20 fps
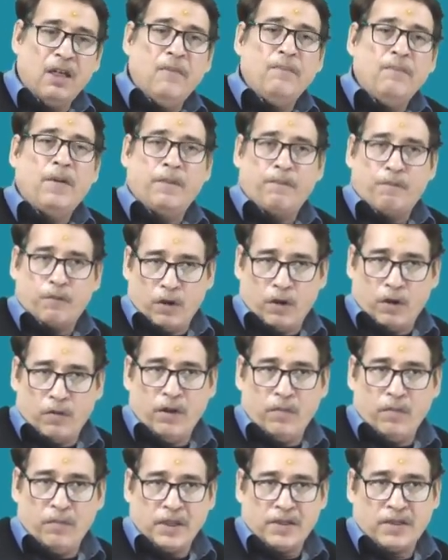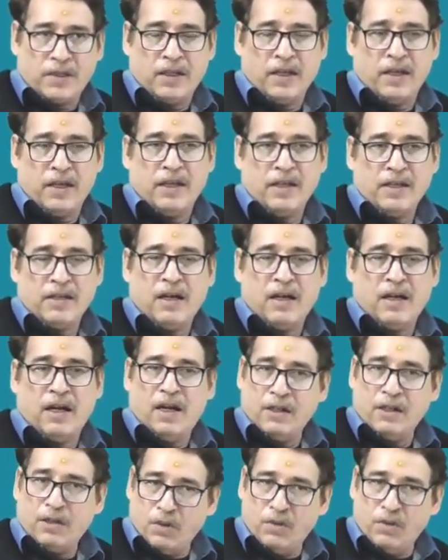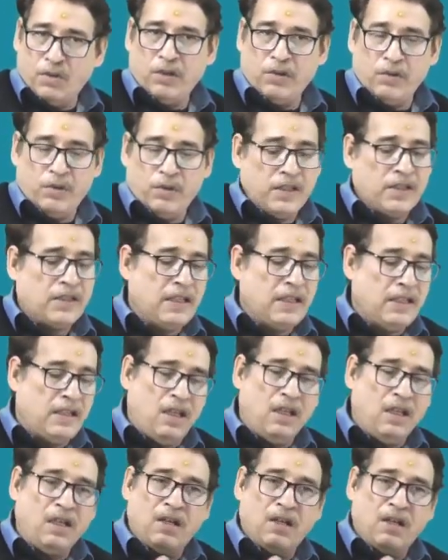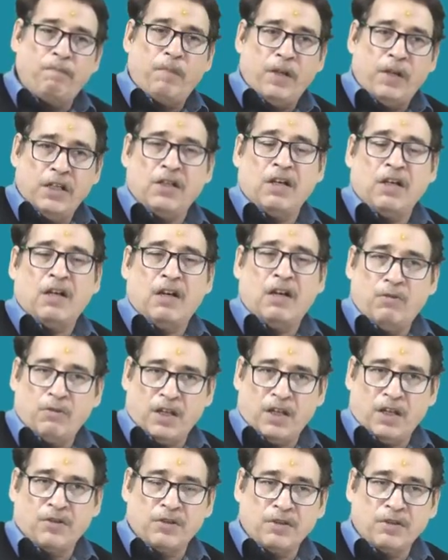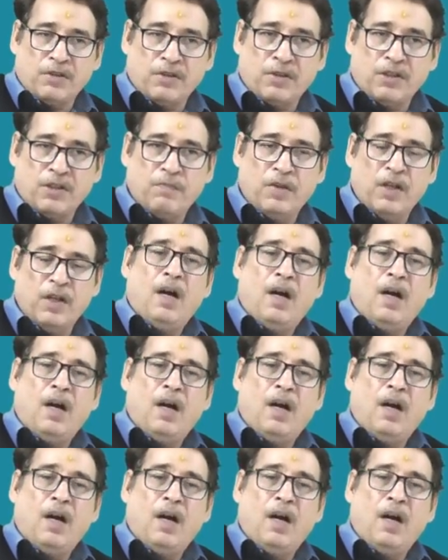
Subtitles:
But problem is that I told you it's an incomplete accounting system.